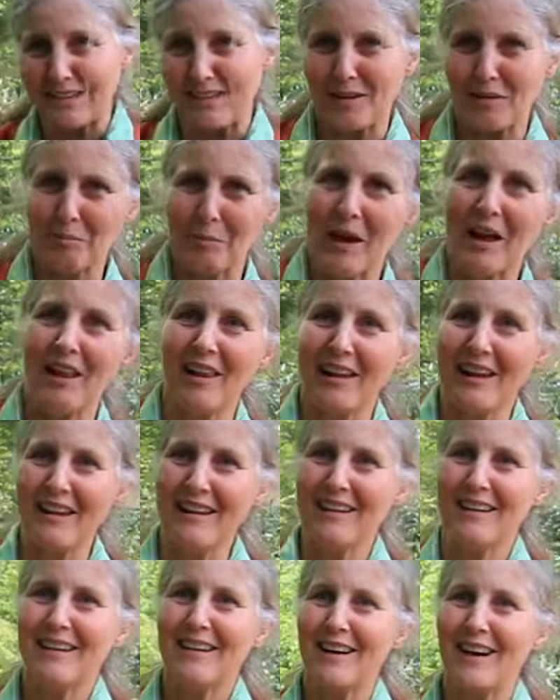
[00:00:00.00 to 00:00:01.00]
their belly
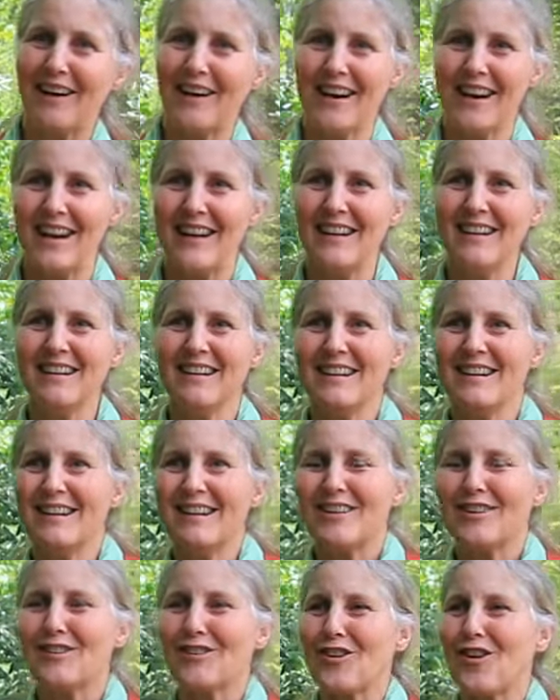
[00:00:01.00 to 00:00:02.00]
area
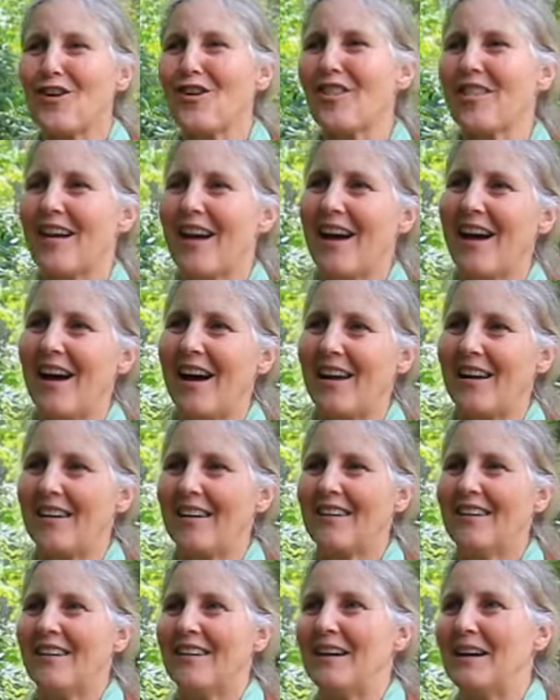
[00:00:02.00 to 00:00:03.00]
so that
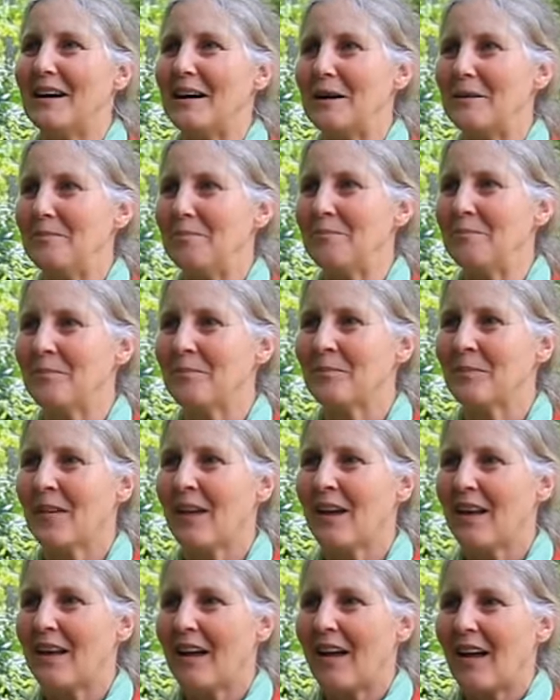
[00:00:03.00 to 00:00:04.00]
um,
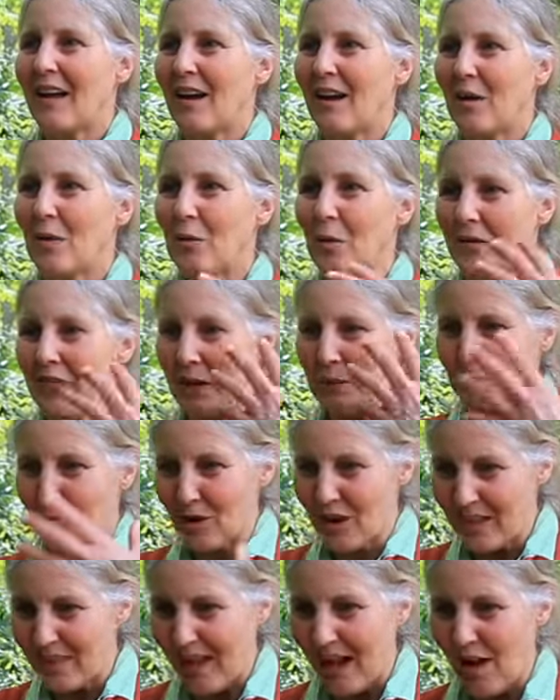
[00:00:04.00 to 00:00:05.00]
when they
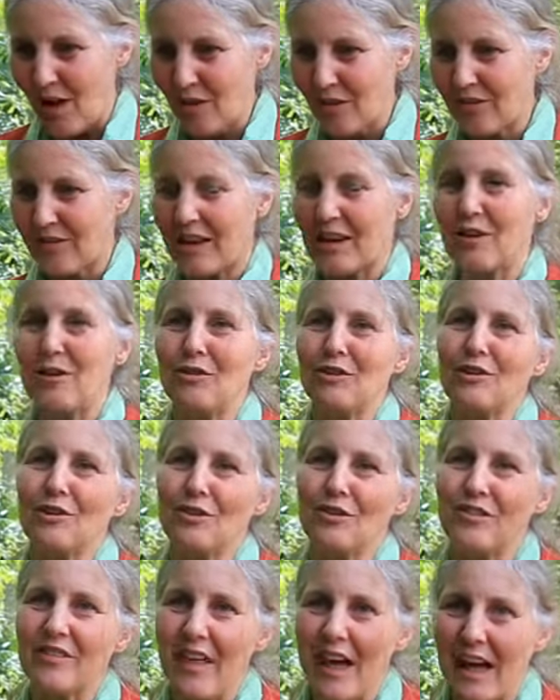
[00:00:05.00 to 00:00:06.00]
breathe out, they don't
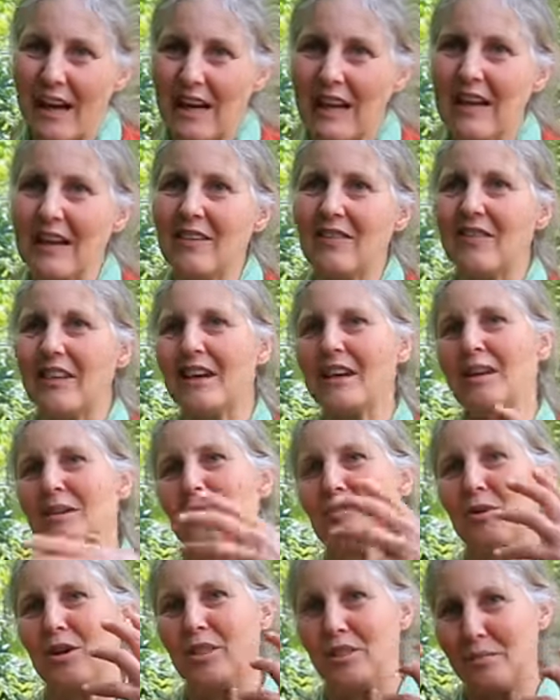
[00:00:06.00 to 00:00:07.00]
lose that heat. They can
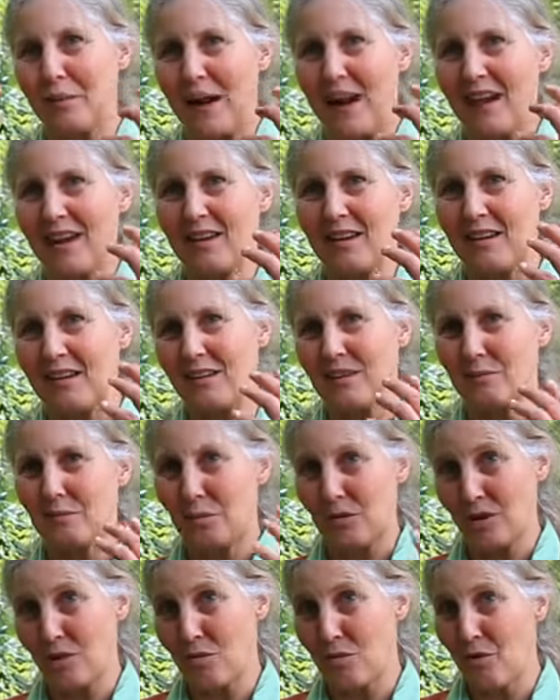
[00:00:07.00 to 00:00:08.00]
breathe back in
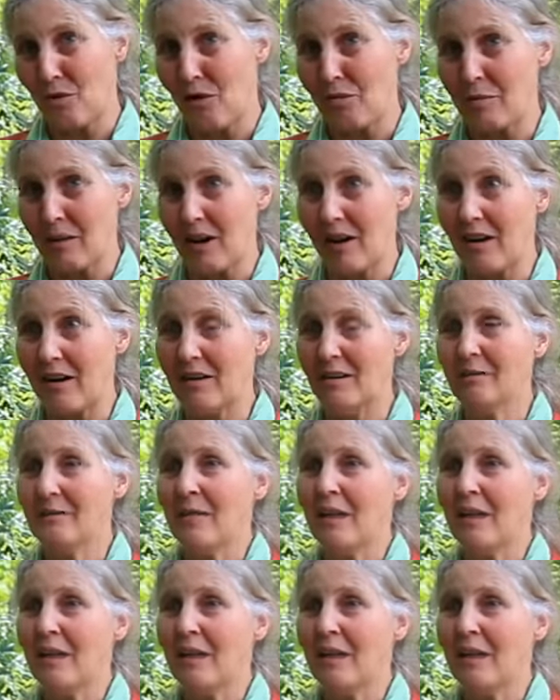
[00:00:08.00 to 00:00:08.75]
pretty warm air.